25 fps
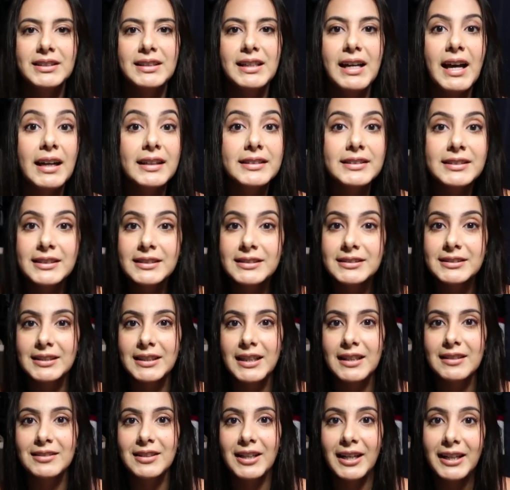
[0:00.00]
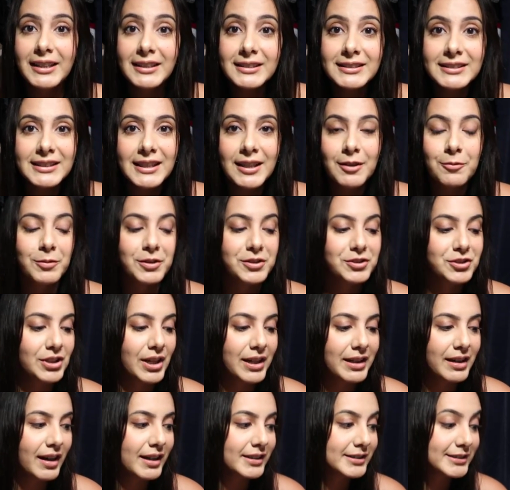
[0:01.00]
they had things that I liked, which
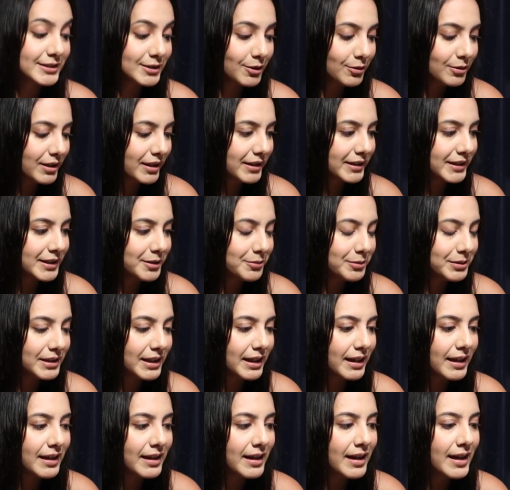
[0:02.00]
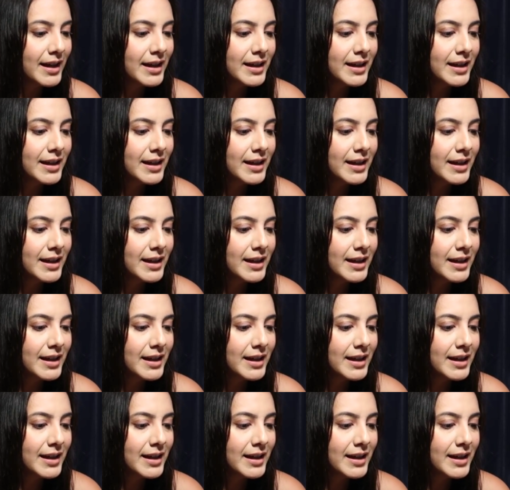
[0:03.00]
I got so lucky with that.